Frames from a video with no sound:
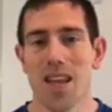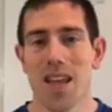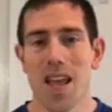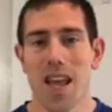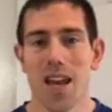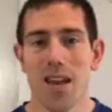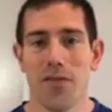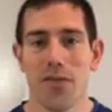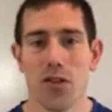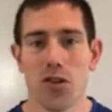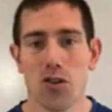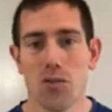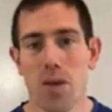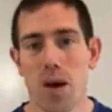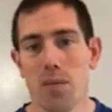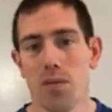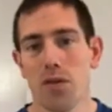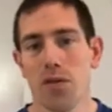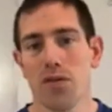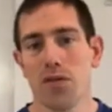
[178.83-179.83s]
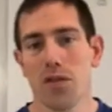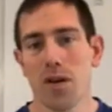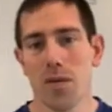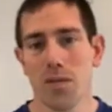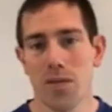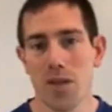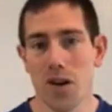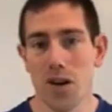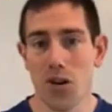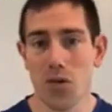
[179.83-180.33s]
And if you remember from
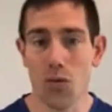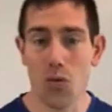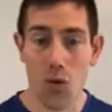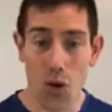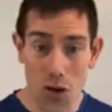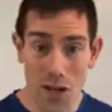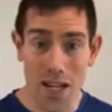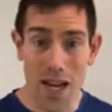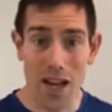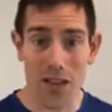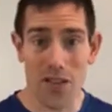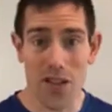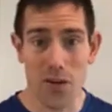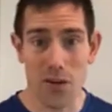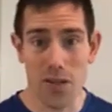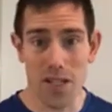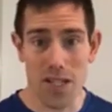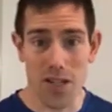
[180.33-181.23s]
the workout that we did